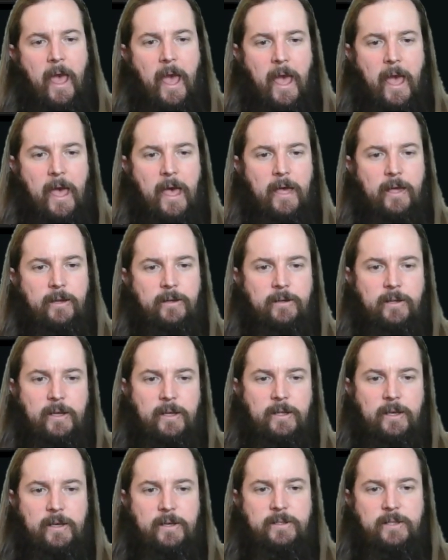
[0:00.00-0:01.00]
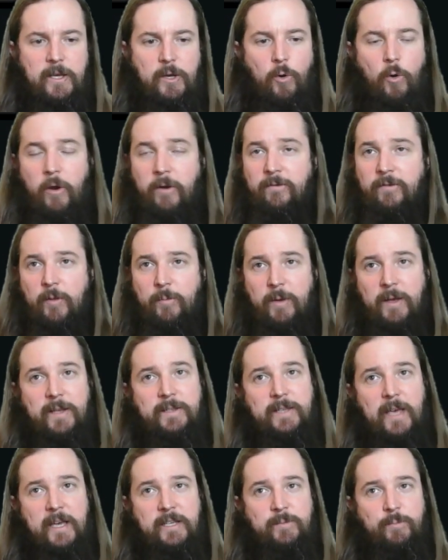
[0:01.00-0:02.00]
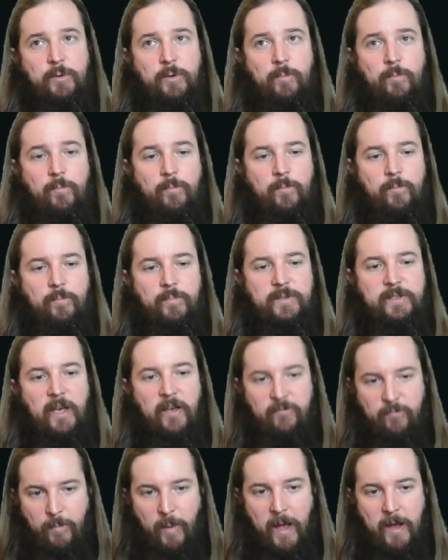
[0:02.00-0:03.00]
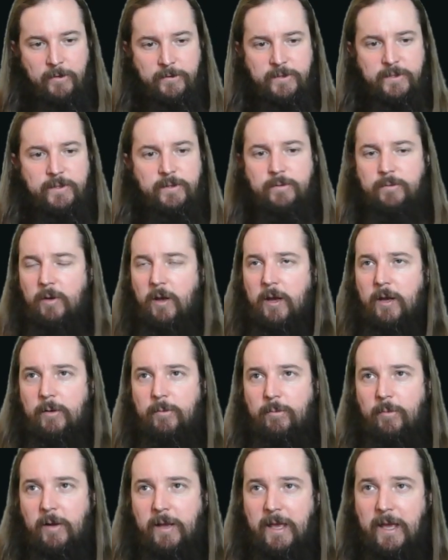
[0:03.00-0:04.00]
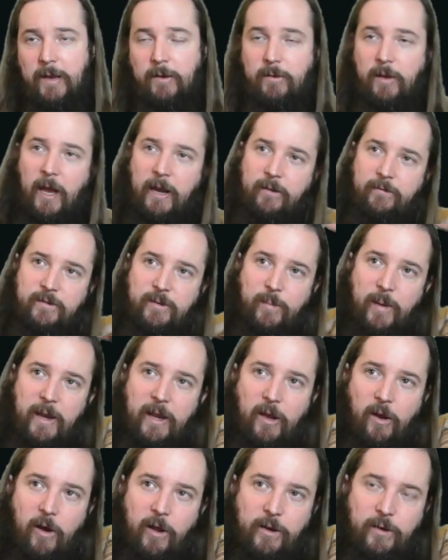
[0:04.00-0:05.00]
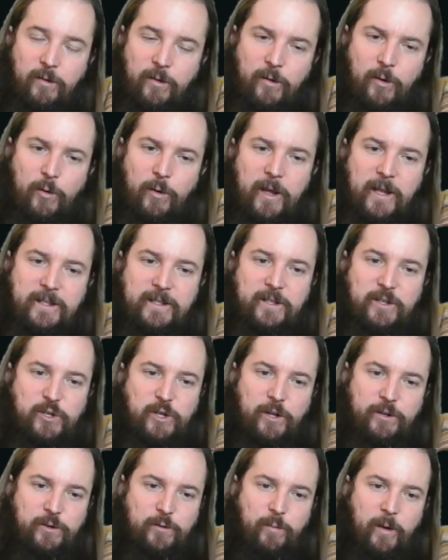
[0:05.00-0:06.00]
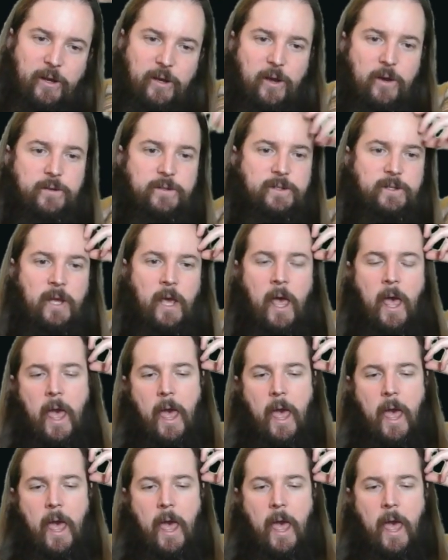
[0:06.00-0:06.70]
And it is a coin flip against Esper Self-Bounce, again, kind of depending on who hits the Sheltered by Ghost.